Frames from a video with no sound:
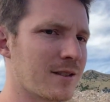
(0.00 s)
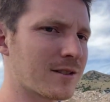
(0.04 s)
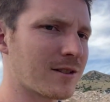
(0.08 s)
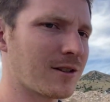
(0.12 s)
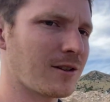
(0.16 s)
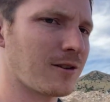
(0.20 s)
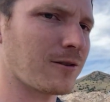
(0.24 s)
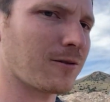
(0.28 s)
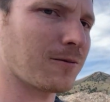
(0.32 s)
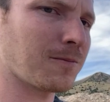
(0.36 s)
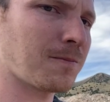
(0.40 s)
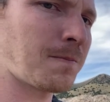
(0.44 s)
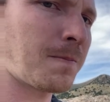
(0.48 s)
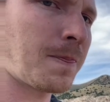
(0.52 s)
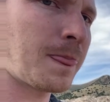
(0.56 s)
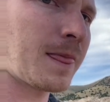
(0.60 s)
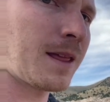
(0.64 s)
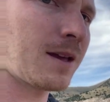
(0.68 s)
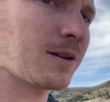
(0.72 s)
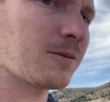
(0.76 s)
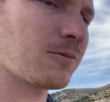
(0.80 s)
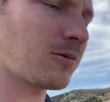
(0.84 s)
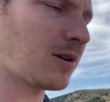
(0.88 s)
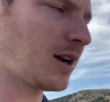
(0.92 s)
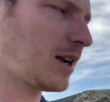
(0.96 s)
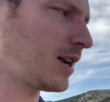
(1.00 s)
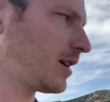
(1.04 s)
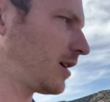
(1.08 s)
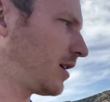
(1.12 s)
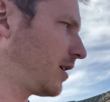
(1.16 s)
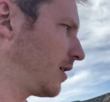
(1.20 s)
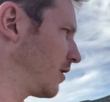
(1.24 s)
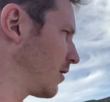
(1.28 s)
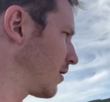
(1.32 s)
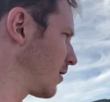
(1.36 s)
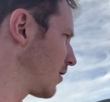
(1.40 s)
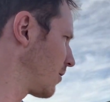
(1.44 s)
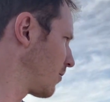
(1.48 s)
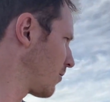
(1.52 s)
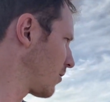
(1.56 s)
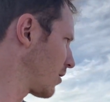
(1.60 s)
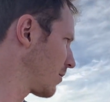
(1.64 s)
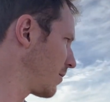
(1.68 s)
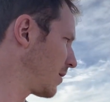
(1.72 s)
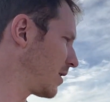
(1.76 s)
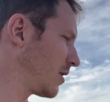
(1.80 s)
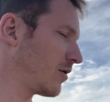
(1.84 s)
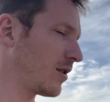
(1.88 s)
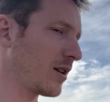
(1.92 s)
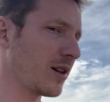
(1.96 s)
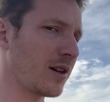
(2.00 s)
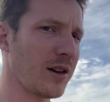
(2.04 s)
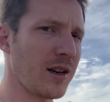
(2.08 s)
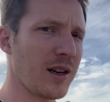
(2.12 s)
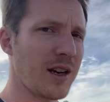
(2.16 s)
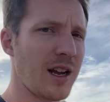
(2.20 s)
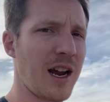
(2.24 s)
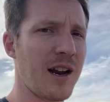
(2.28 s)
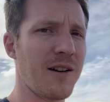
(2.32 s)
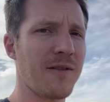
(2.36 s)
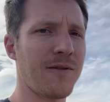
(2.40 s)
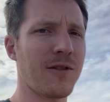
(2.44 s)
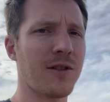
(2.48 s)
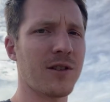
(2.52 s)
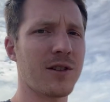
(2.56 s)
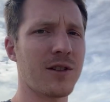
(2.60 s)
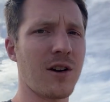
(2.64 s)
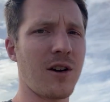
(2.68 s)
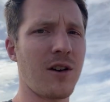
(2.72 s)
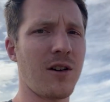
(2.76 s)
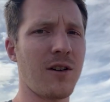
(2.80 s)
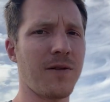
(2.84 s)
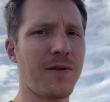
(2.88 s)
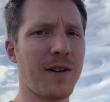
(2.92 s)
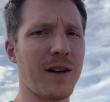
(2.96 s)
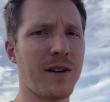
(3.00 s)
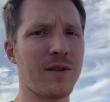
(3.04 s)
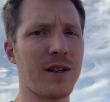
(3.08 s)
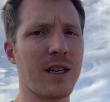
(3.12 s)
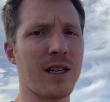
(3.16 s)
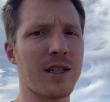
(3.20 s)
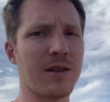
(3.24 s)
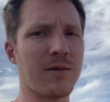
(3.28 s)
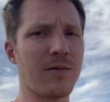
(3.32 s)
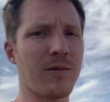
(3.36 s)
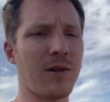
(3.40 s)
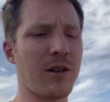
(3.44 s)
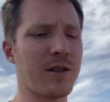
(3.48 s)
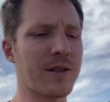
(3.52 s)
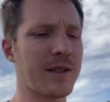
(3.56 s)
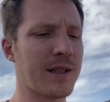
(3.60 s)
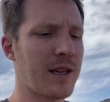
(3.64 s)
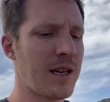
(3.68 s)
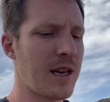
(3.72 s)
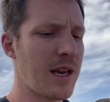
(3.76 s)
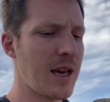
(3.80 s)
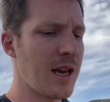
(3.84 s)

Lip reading: So right here, we're gonna be doing 9-foot tall foundation walls.